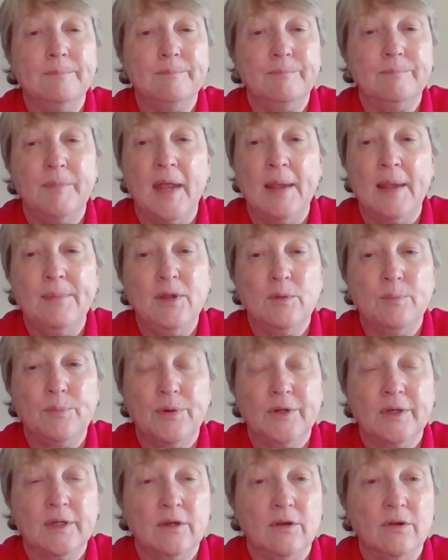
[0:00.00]
Maybe you
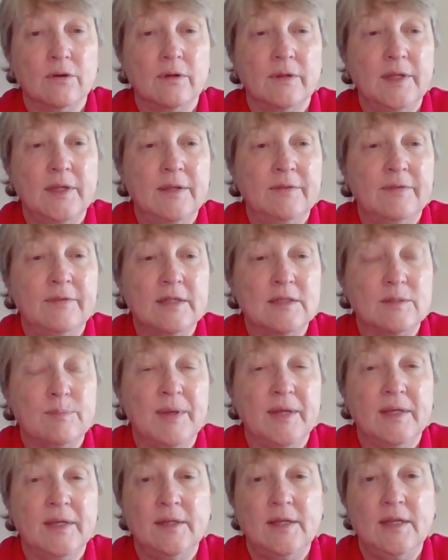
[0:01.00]
put a girl in that's
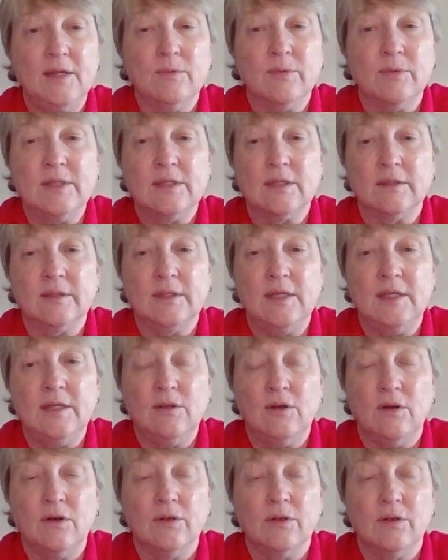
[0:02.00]
been in heat
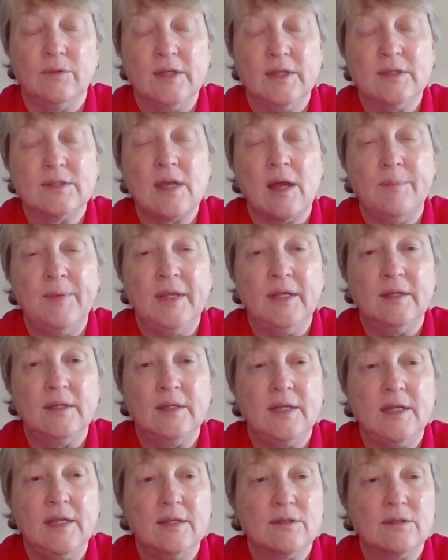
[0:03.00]
recently or is coming into
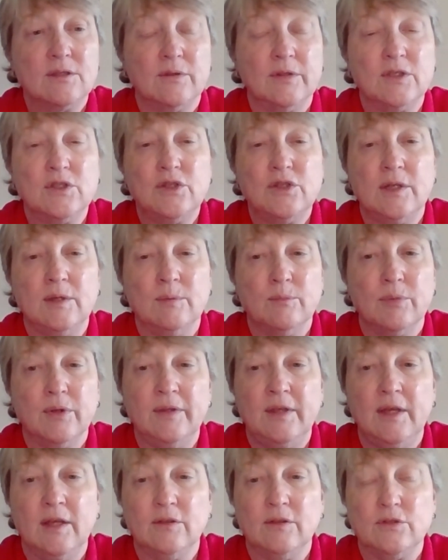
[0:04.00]
heat so that she can bring
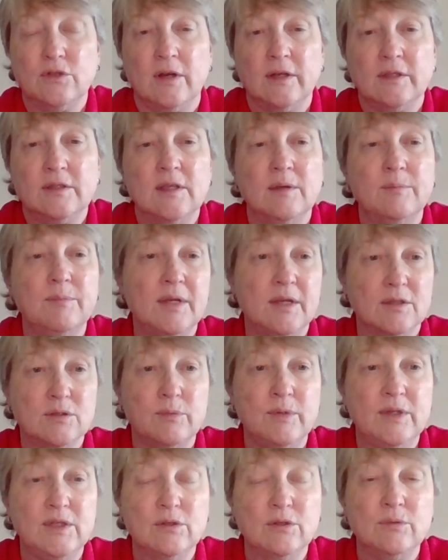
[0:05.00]
the other dogs in, because
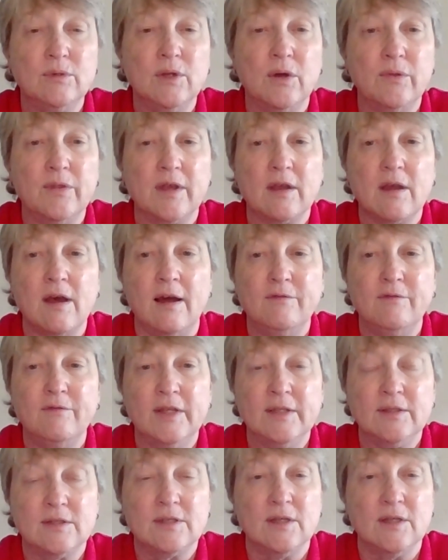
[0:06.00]
we do know that
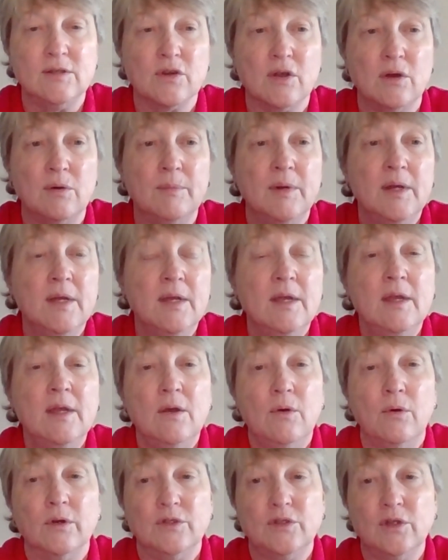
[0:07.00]
convent syndrome
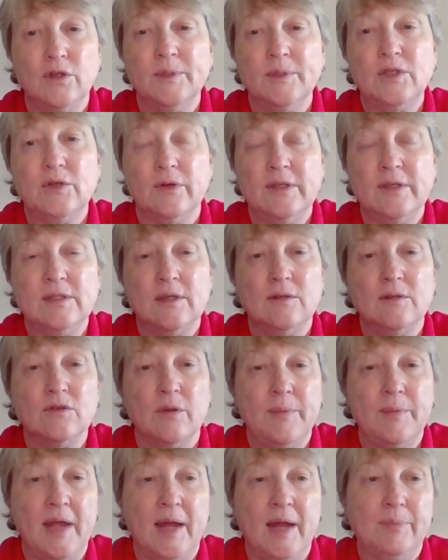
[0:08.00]
or dormitory
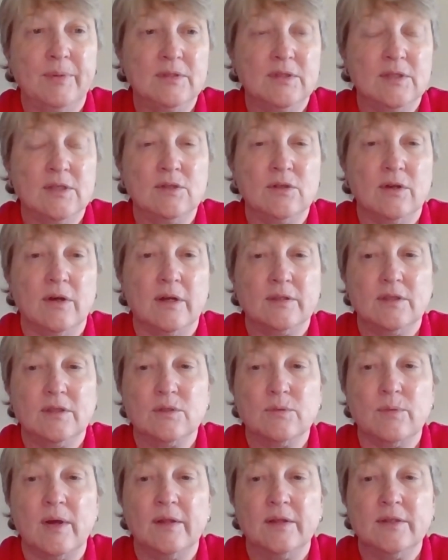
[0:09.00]
syndrome happens in dogs
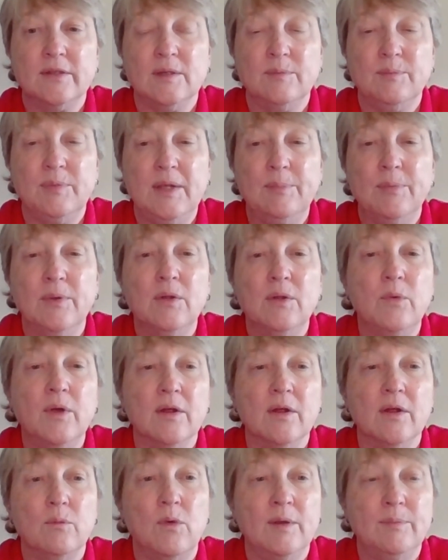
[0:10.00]
as well as in people,
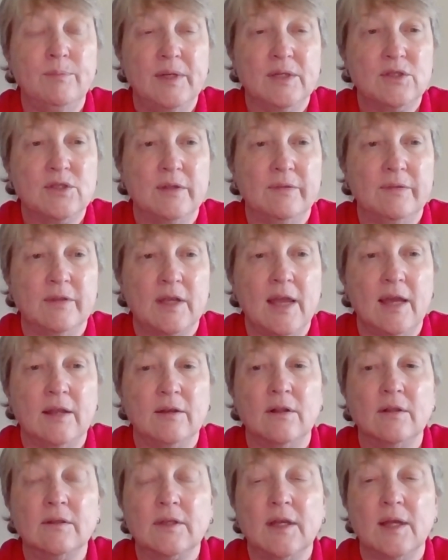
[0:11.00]
where one bitch in the
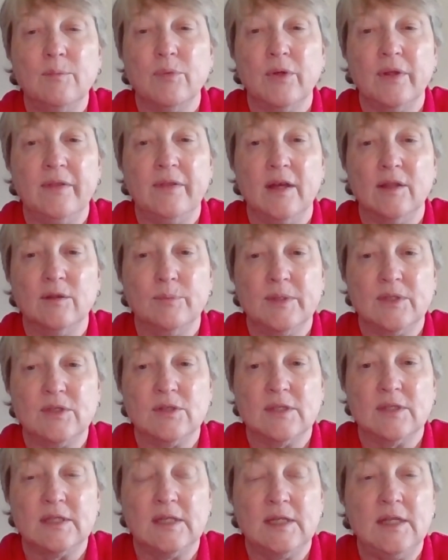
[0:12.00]
kennel can bring the other
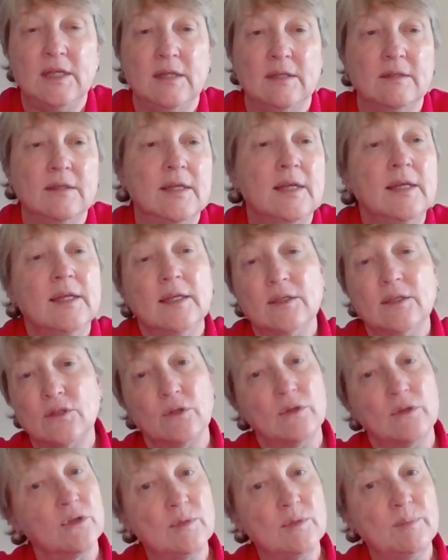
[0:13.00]
bitches into heat. So
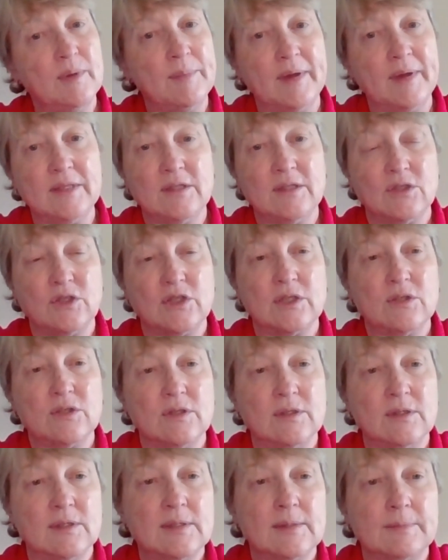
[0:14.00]
those would be my
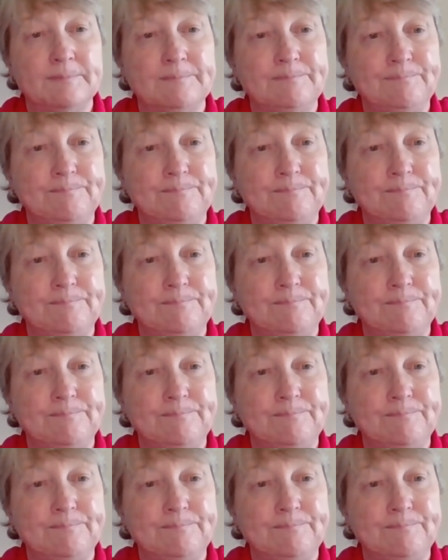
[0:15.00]
suggestions.